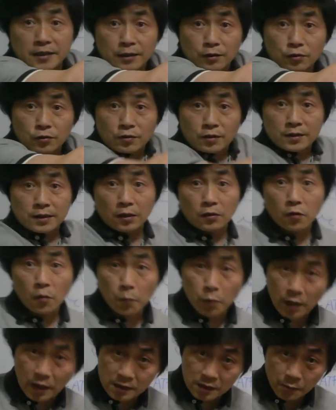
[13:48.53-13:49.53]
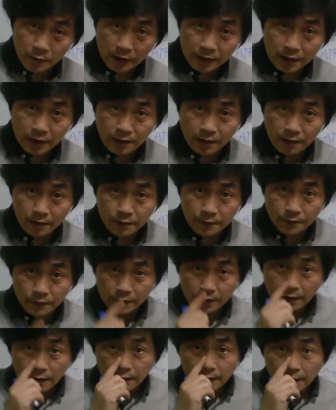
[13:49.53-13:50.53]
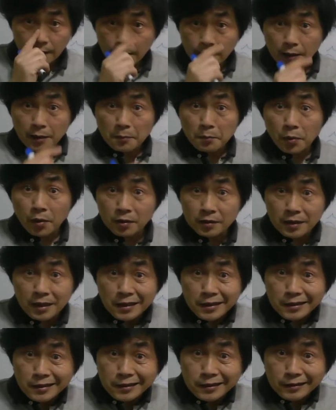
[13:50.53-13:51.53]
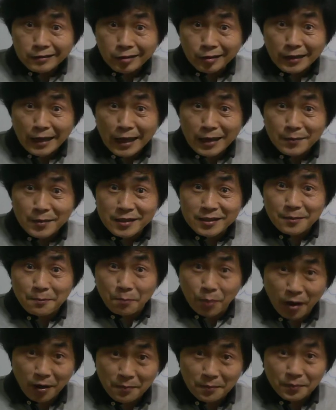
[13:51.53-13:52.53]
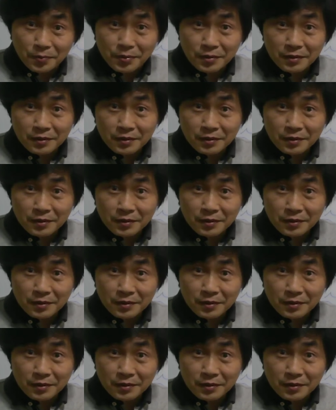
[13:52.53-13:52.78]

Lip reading: into the sarcoplasmal reticulum. But the name is pump.